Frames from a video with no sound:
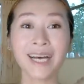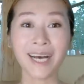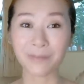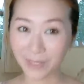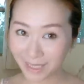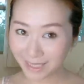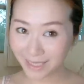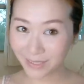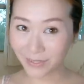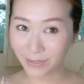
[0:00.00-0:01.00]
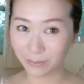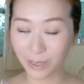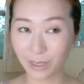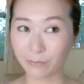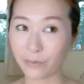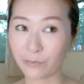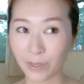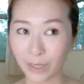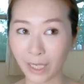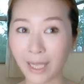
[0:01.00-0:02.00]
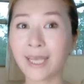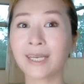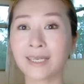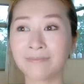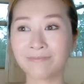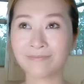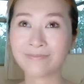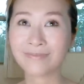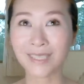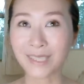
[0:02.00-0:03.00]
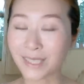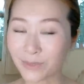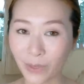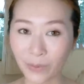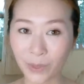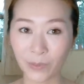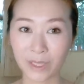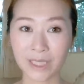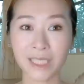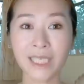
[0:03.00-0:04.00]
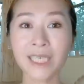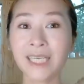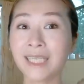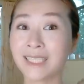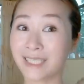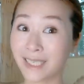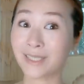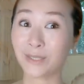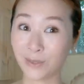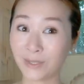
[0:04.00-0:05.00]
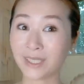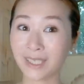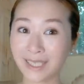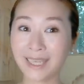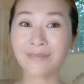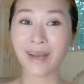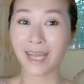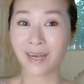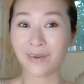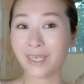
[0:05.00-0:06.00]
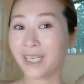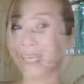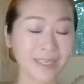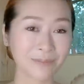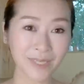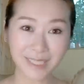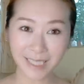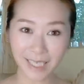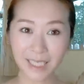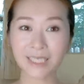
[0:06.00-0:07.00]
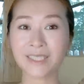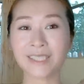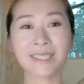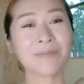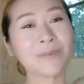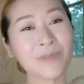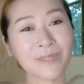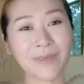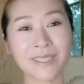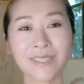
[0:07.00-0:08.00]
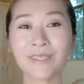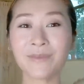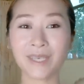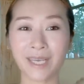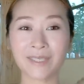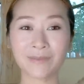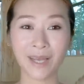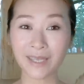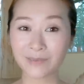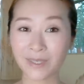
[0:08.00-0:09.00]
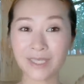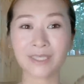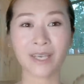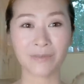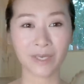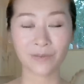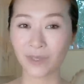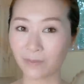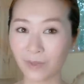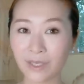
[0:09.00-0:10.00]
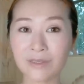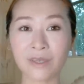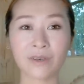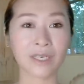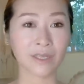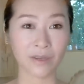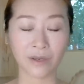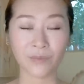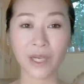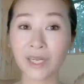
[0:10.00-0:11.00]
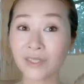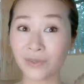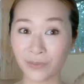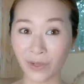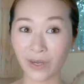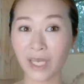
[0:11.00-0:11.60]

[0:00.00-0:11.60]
Please excuse me if you feel like this is very rushy. This is usually my everyday. But today is just a bit more special because my husband is coming with me, so he thought why not to vlog.